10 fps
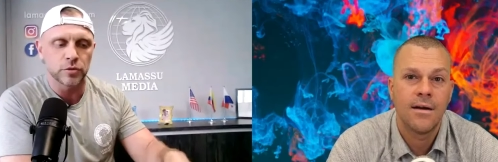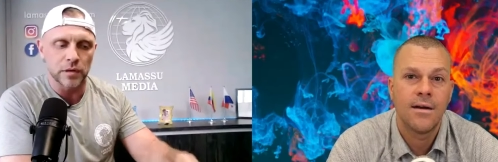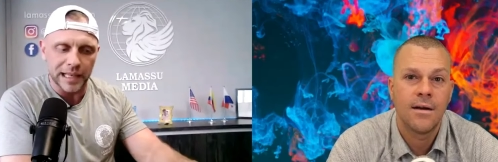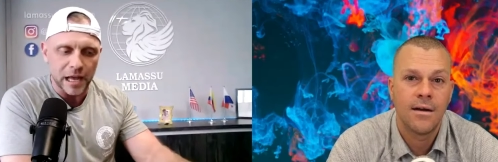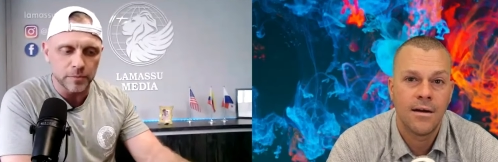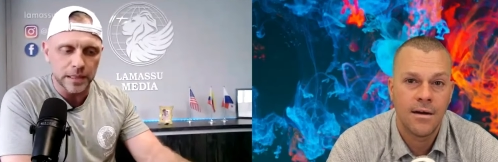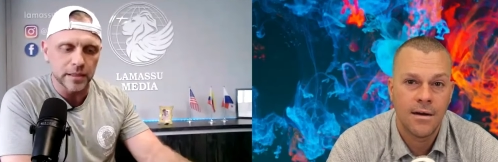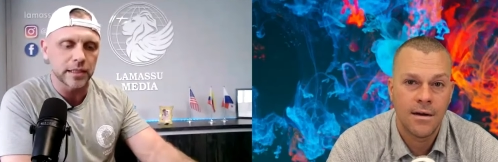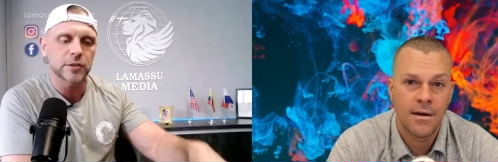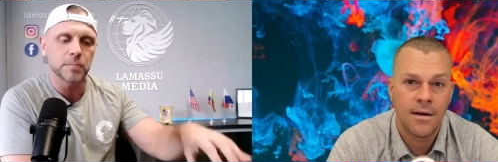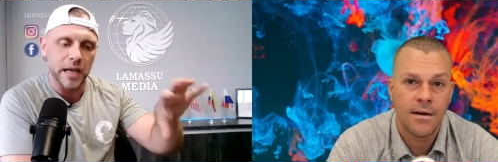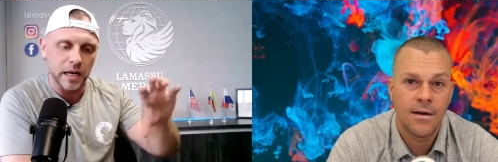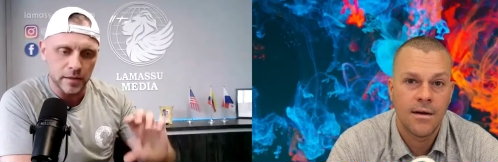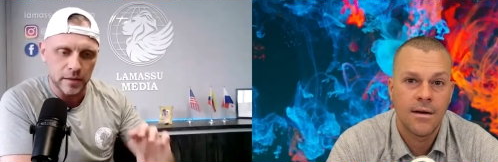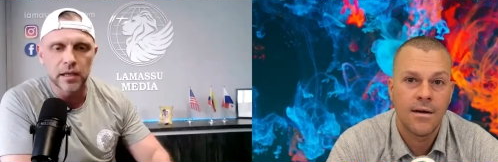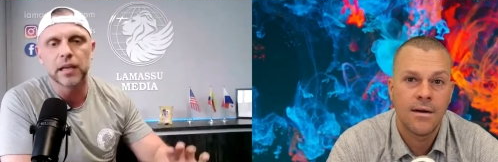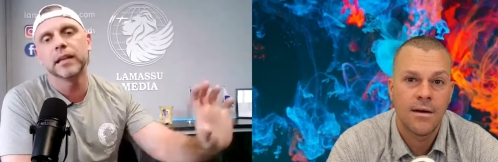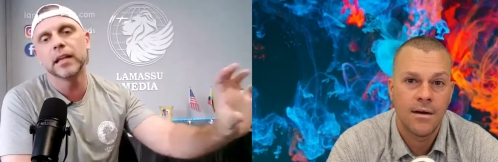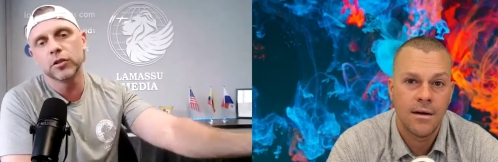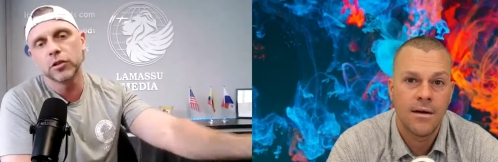Speaker 1: You allowed me to expand and
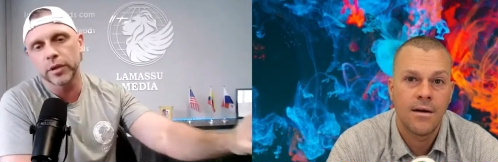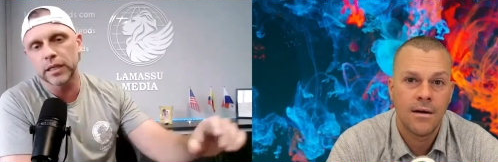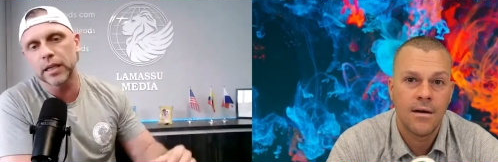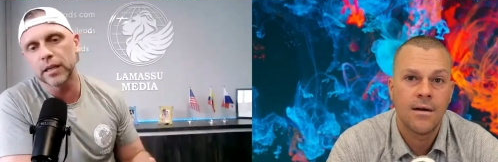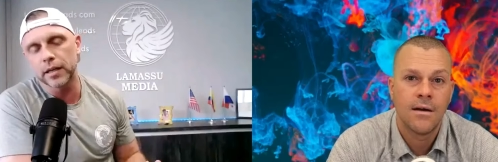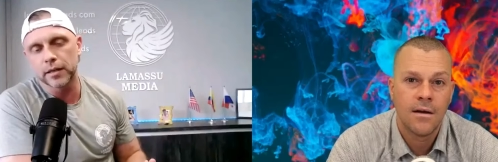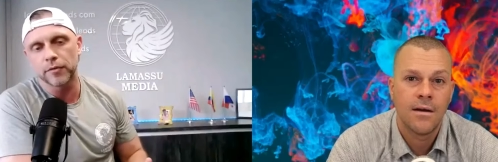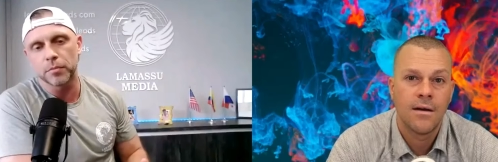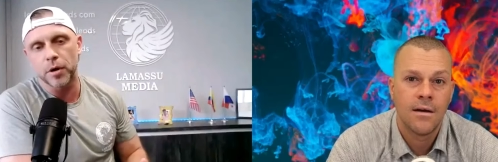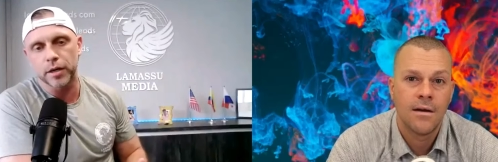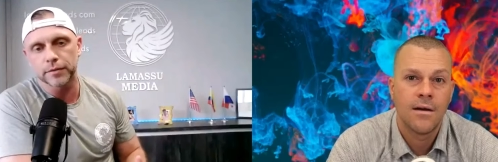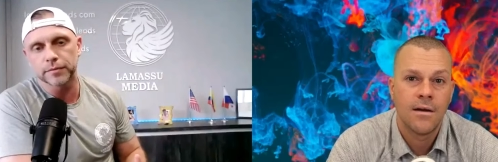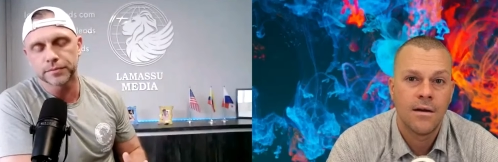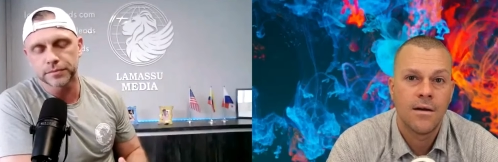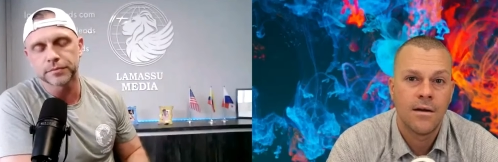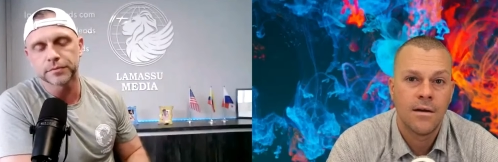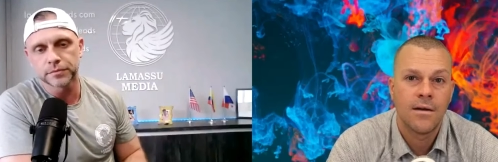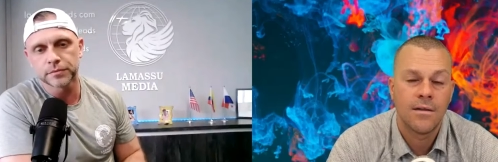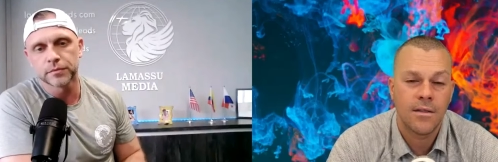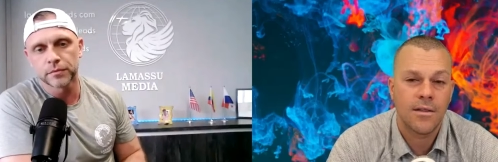then do it again in a different market.
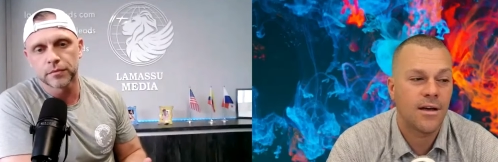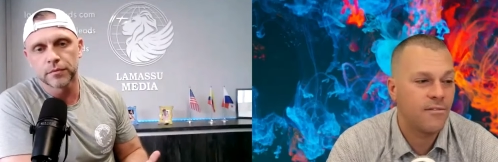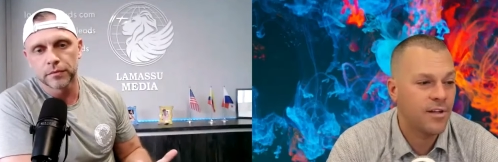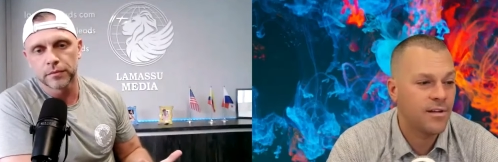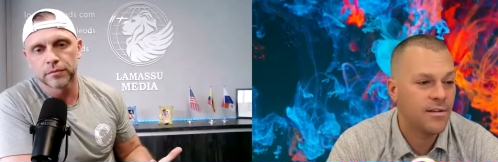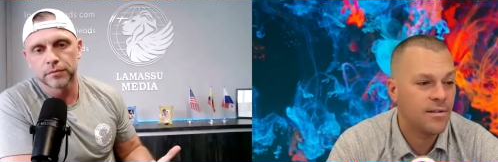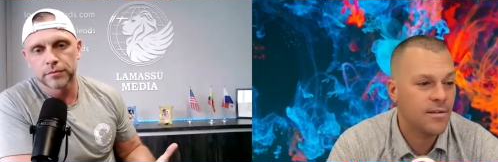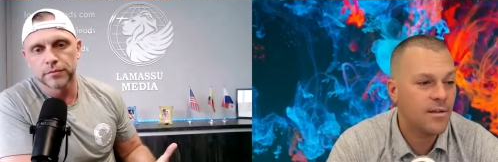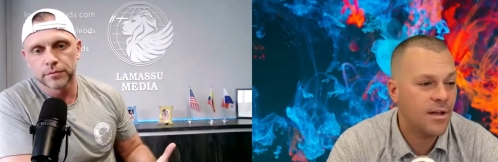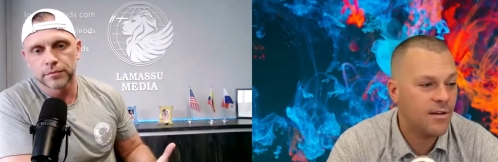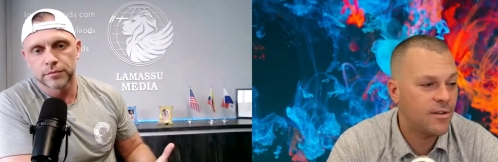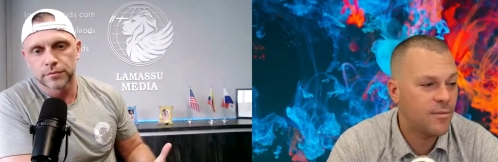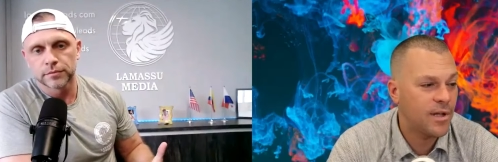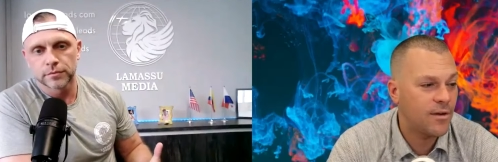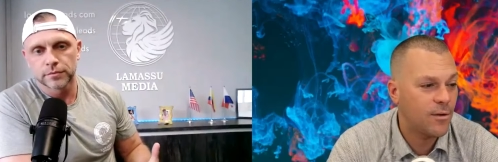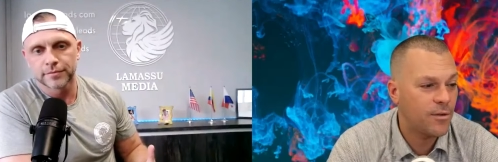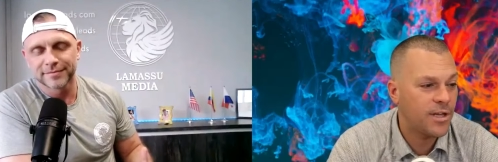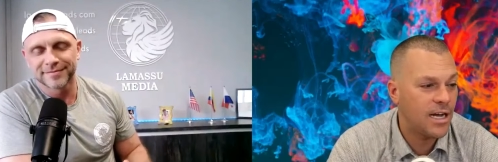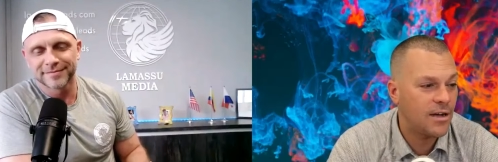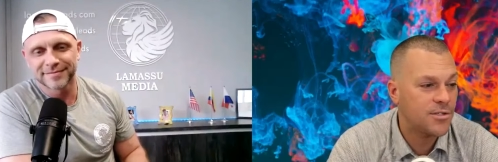Love it,
Speaker 2: love it, man. Holy
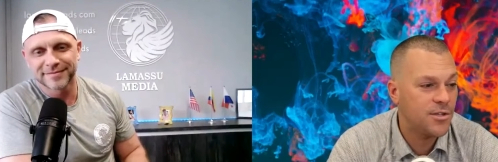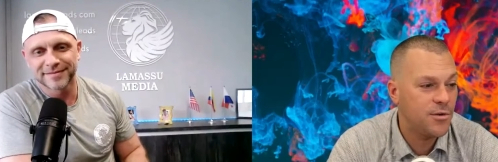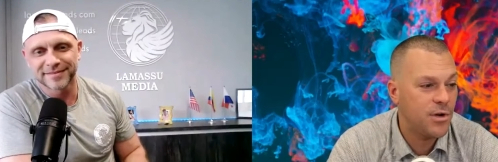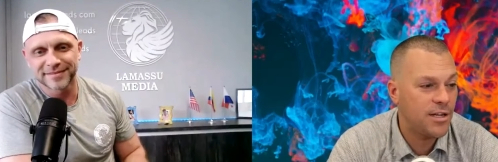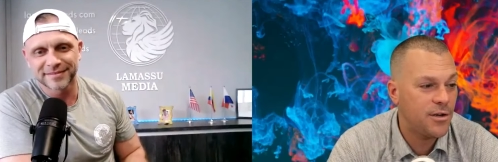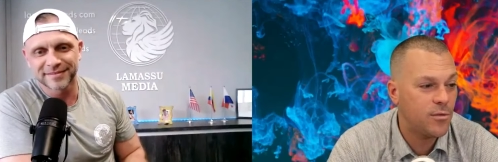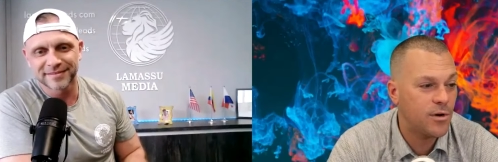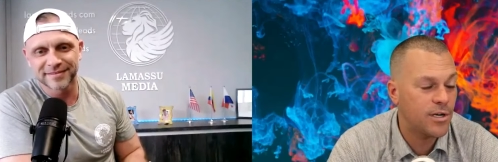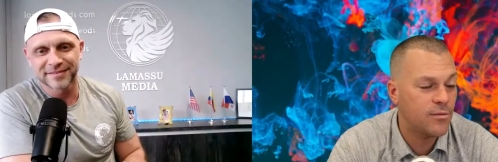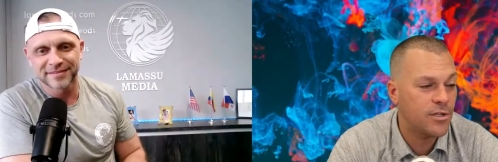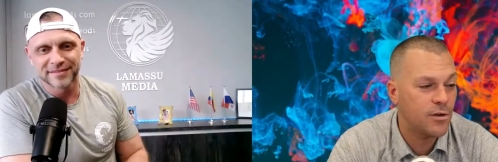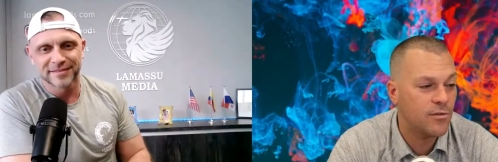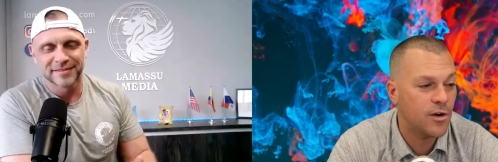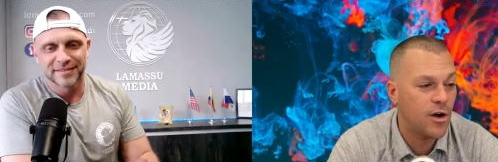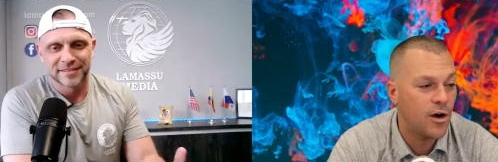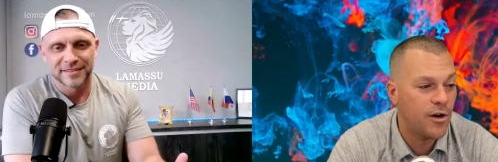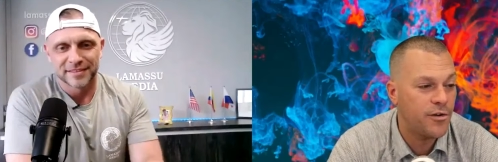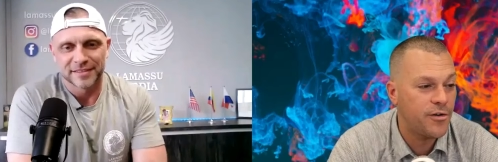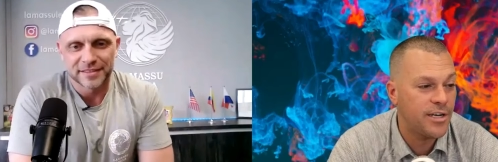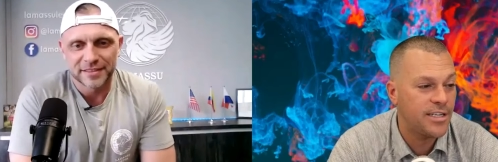cow! So you you're working with over a
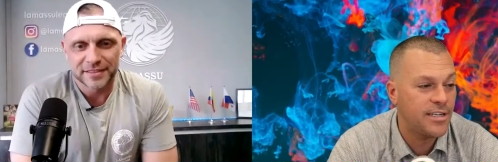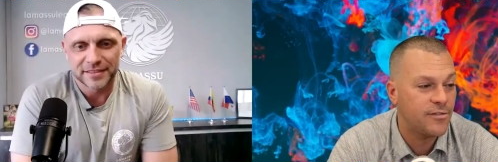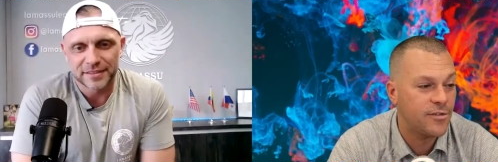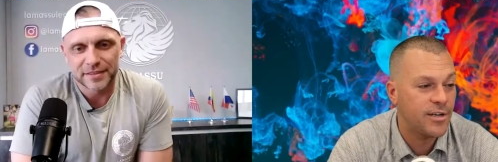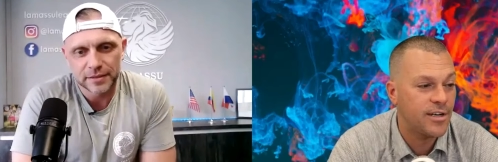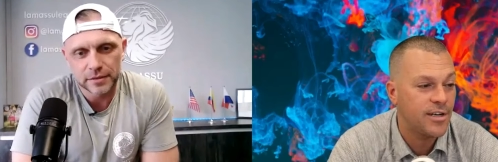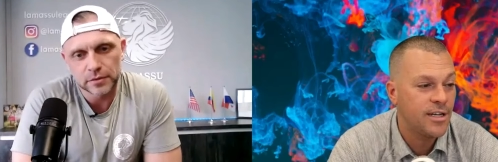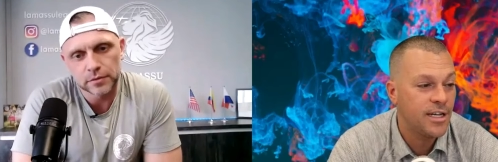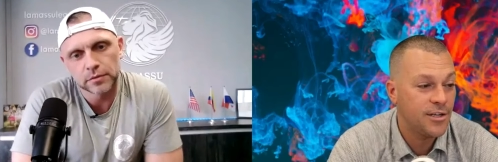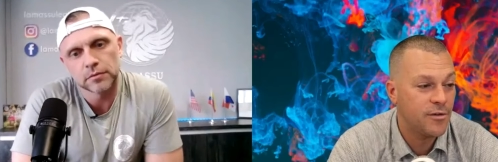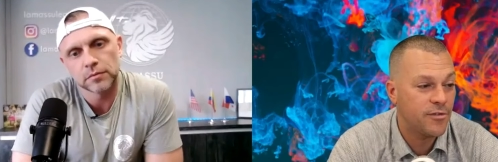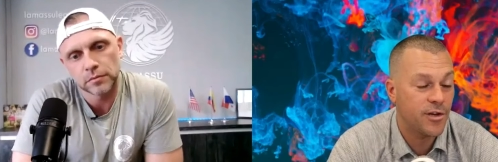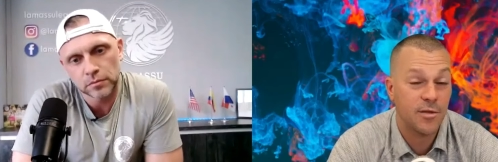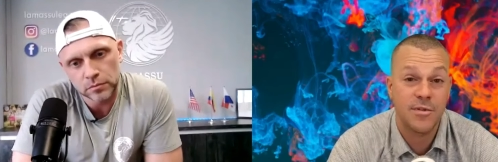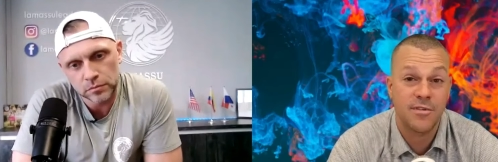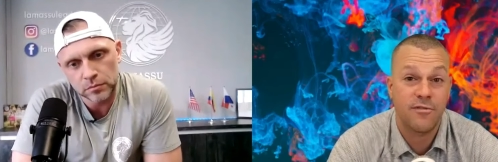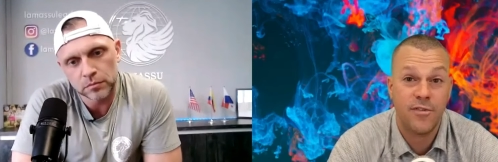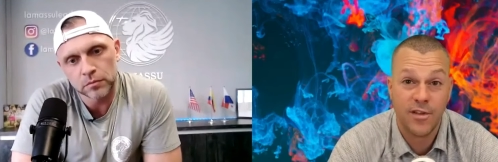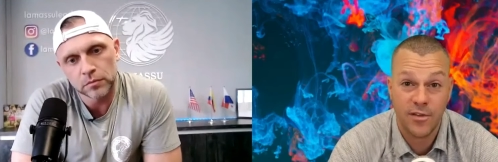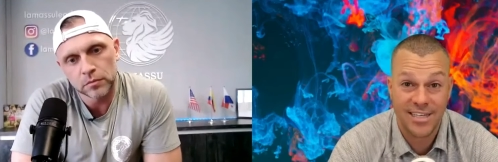hundred different, and you refer to them as
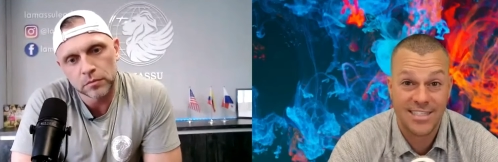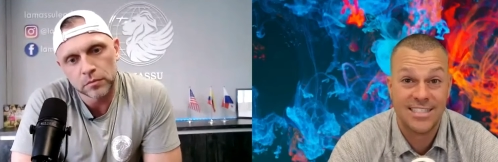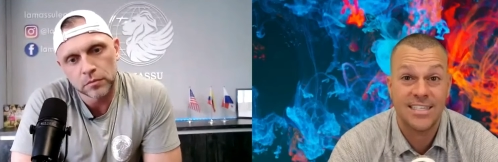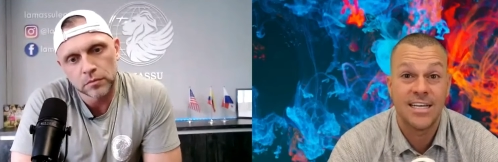affiliates.